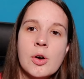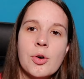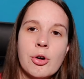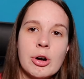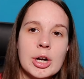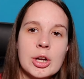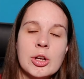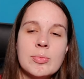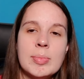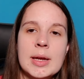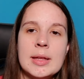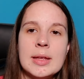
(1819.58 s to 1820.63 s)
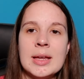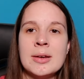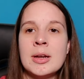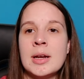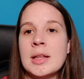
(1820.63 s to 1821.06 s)
Or it could be
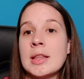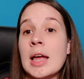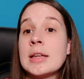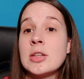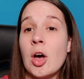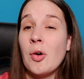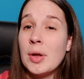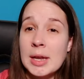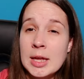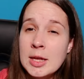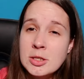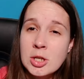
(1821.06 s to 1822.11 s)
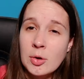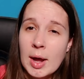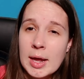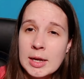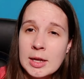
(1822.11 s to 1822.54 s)
that they saw it hit
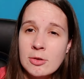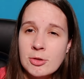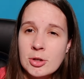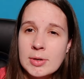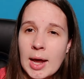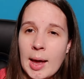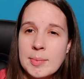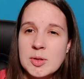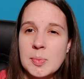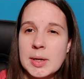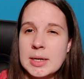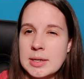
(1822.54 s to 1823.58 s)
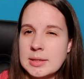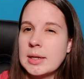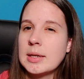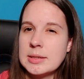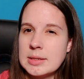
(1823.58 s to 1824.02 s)
280 a few times, but it
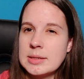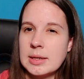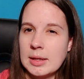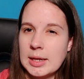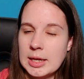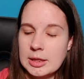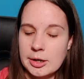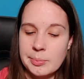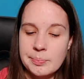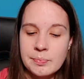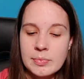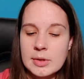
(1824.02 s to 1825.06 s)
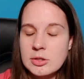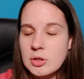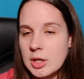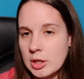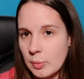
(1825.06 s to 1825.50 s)
doesn't consistently get there.
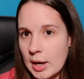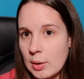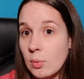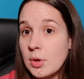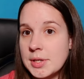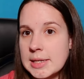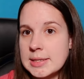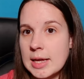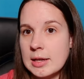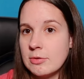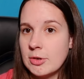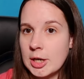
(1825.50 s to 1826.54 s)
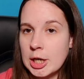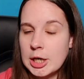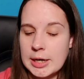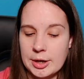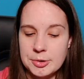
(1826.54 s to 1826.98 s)
So either way, we'll test that and
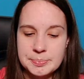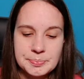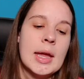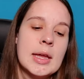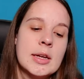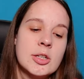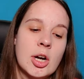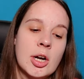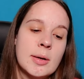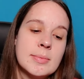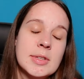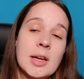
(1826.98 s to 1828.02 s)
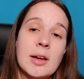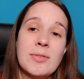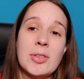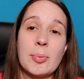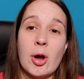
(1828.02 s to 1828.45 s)
figure it out. In terms
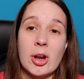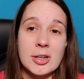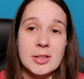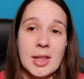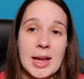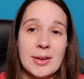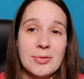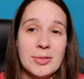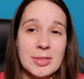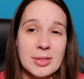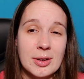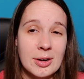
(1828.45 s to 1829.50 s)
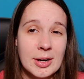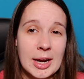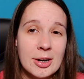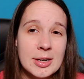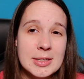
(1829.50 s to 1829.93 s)
of the product life, they're
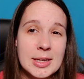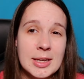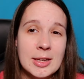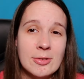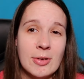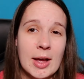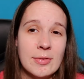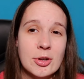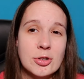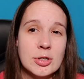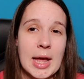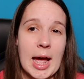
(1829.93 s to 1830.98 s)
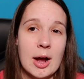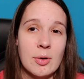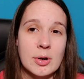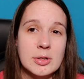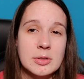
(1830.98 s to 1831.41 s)
guaranteeing 500
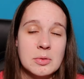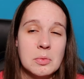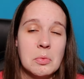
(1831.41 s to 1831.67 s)
hours,